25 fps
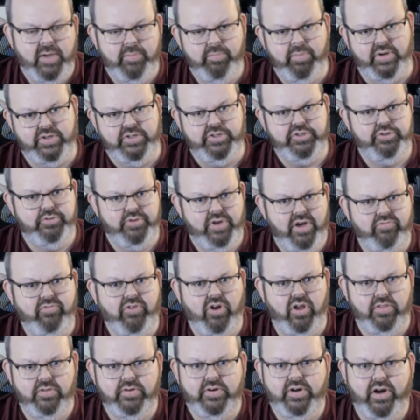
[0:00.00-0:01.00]
But you do have
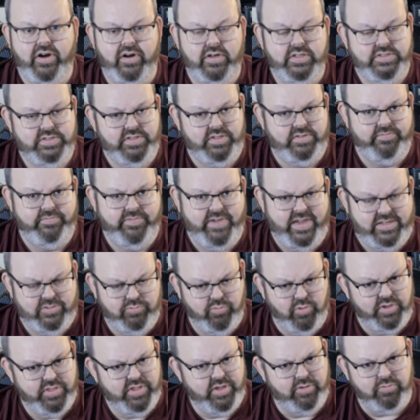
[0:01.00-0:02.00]
other cards, in fact
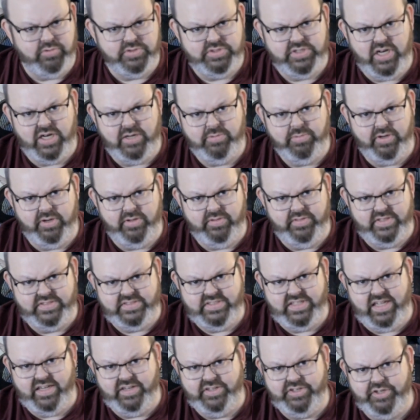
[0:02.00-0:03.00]
one that we'll talk about
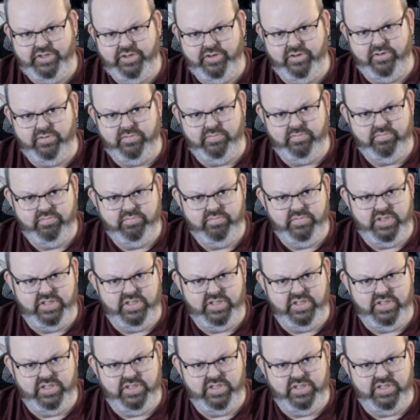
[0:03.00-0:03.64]
that's on here